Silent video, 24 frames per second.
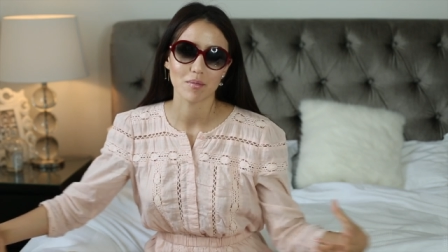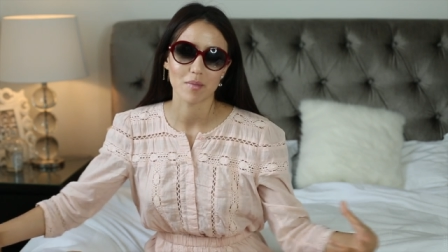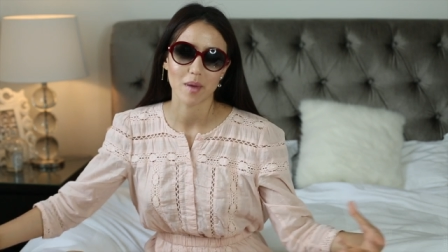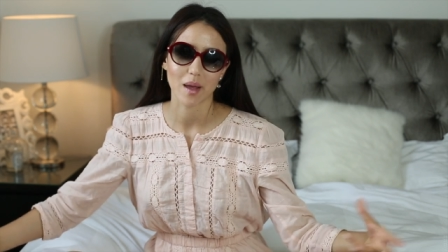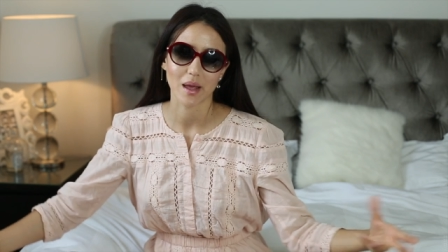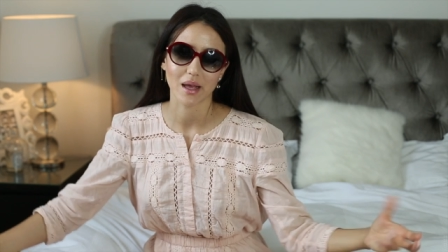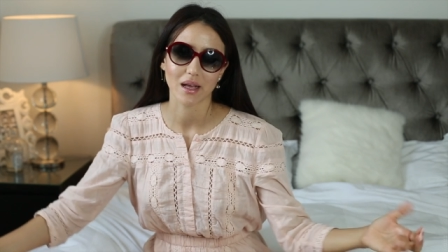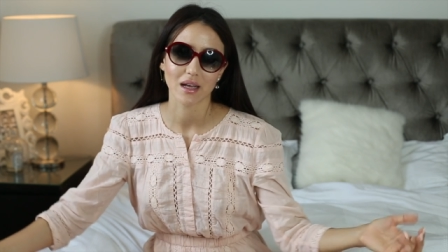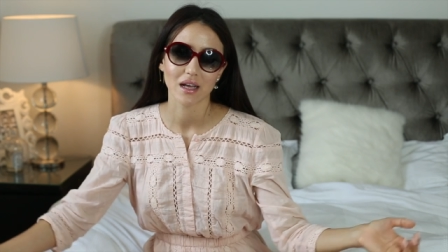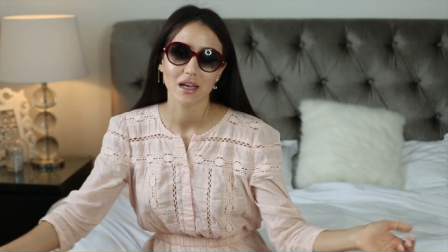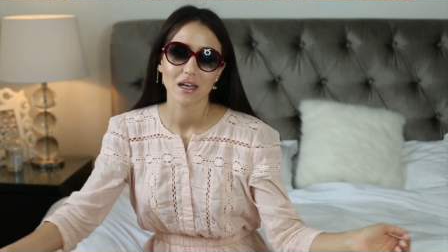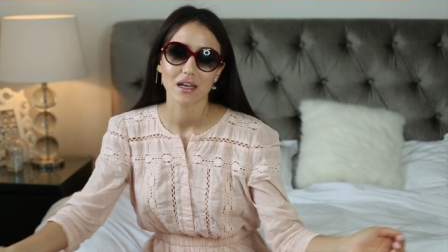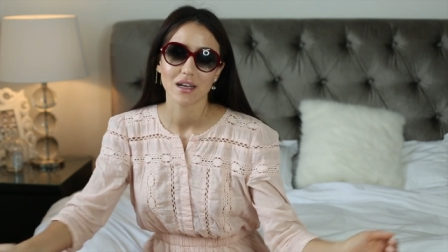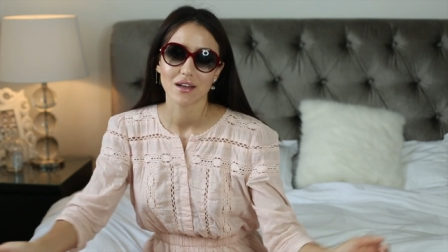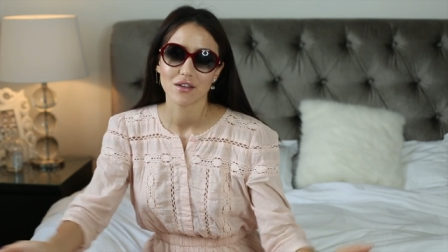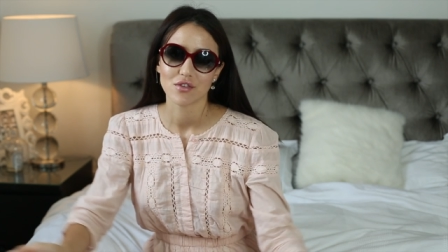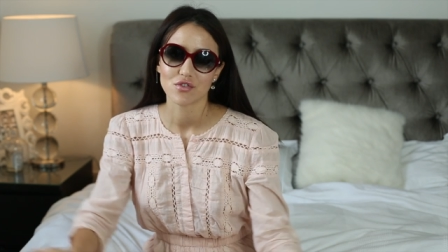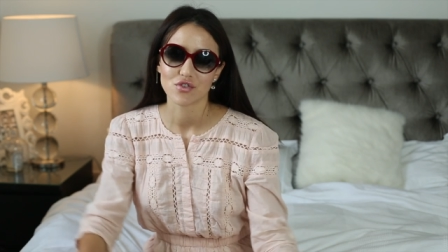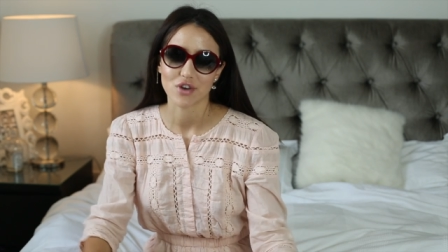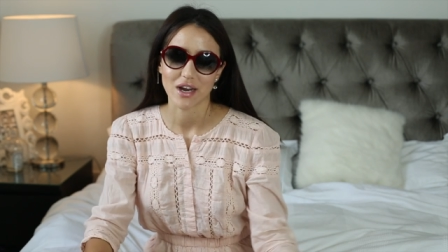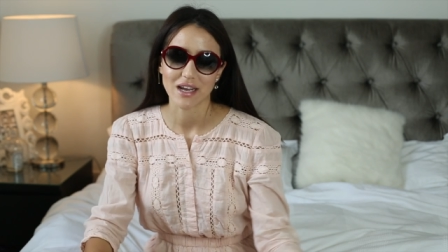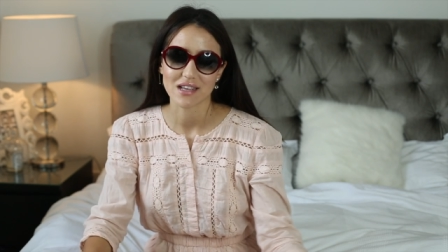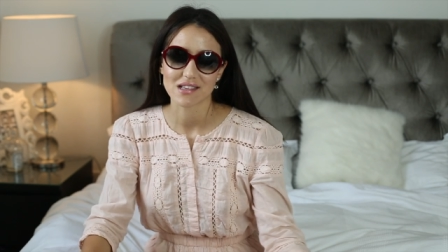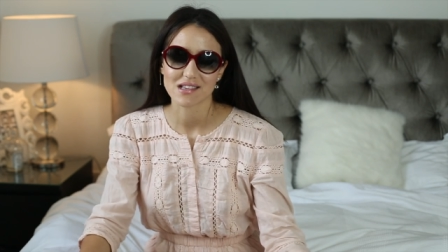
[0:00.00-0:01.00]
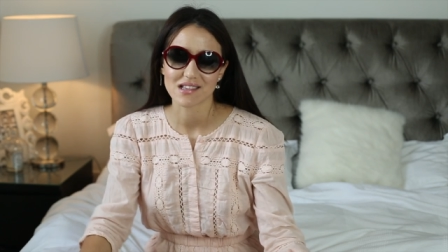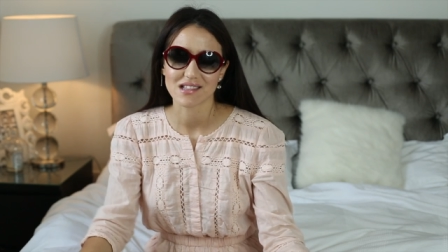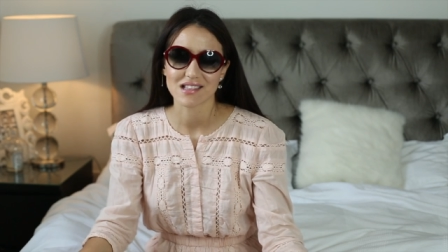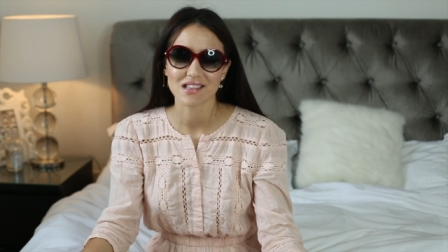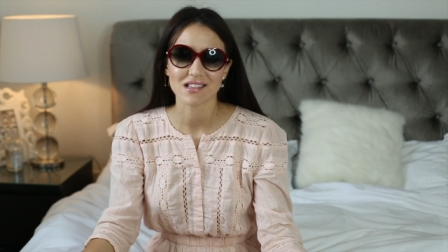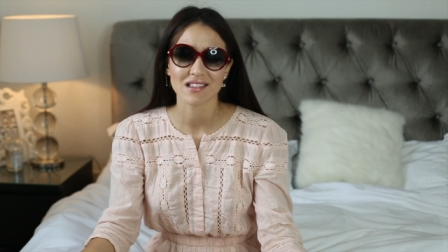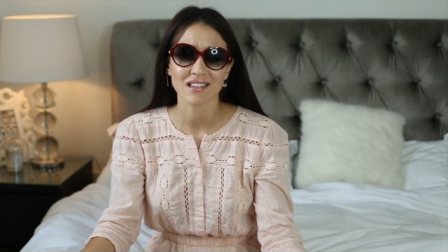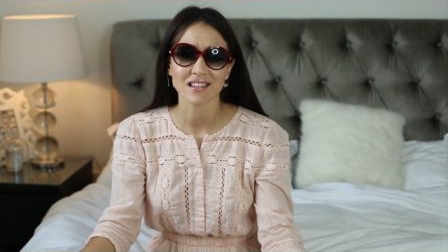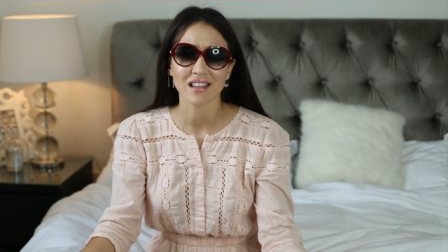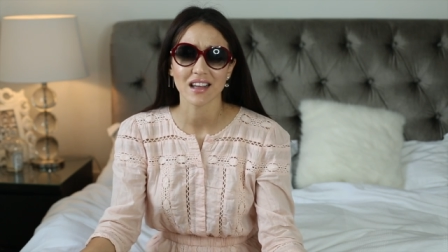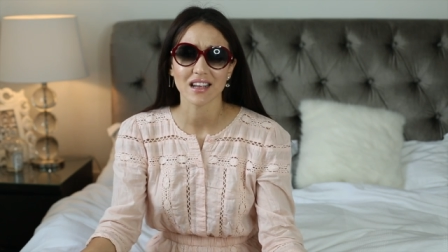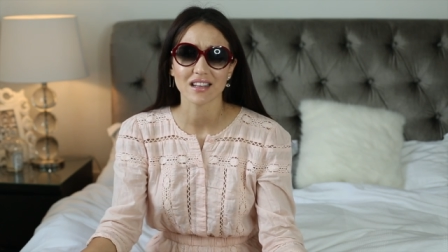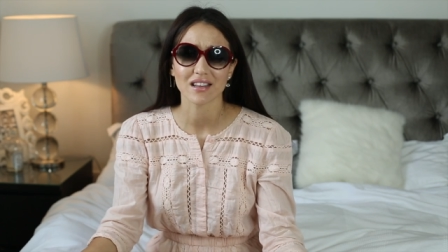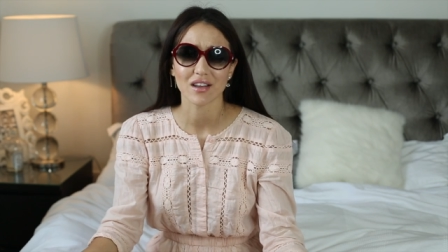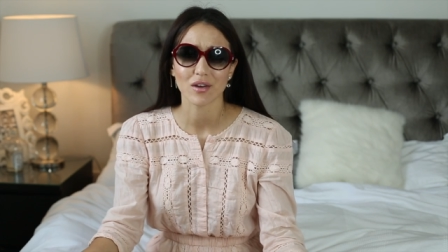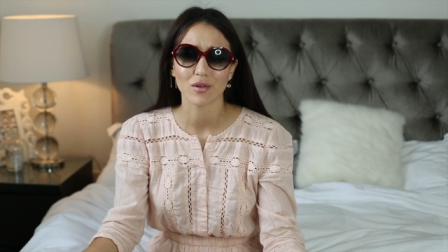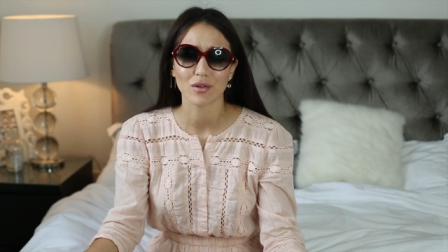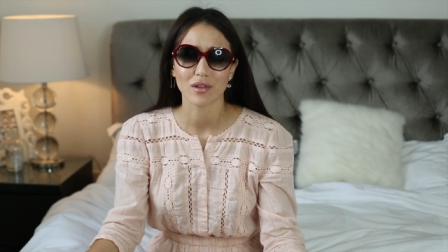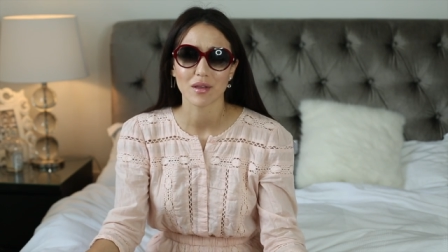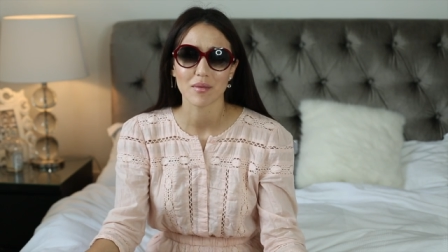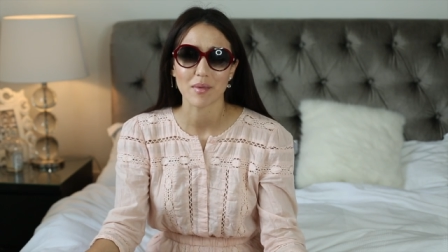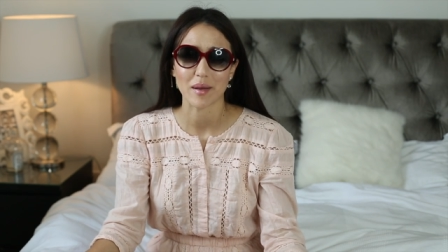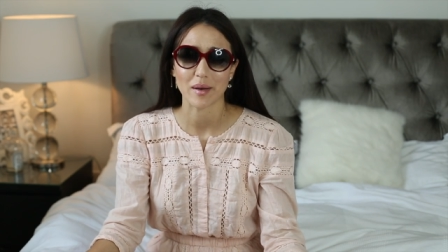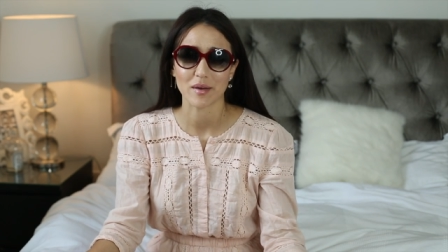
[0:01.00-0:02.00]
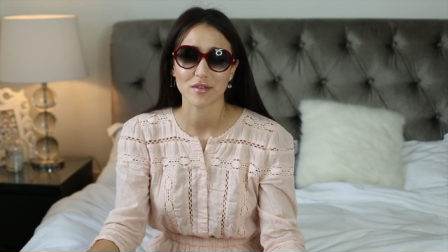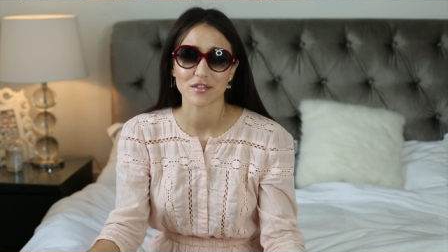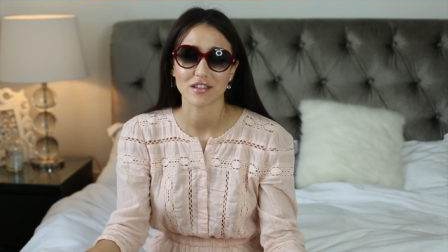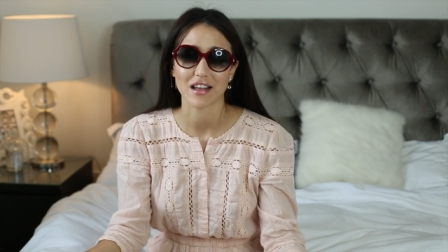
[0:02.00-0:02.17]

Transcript: big dress. This is like the only pair of